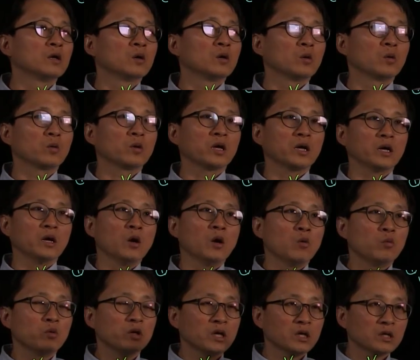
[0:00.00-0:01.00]
Okay,
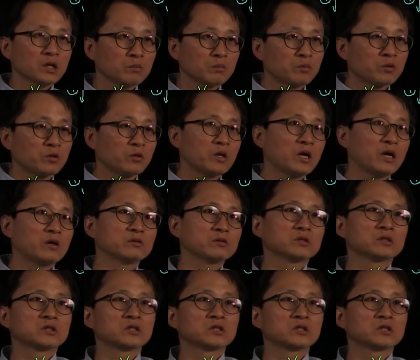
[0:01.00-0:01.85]
we cannot pronounce